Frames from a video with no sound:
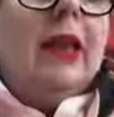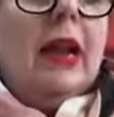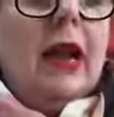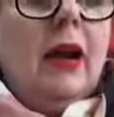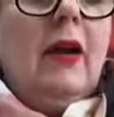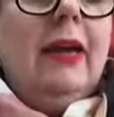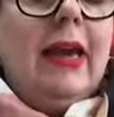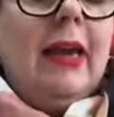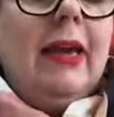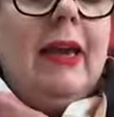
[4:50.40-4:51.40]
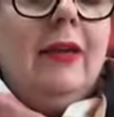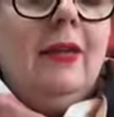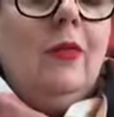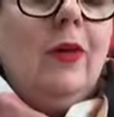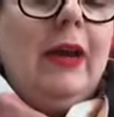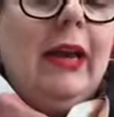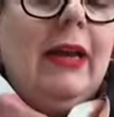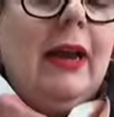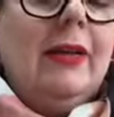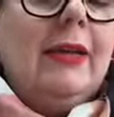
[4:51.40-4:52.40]
and they're like, oh yeah, it's all working
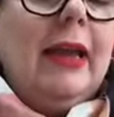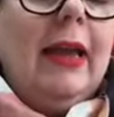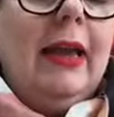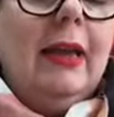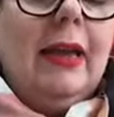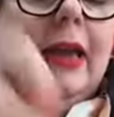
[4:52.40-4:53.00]
nicely.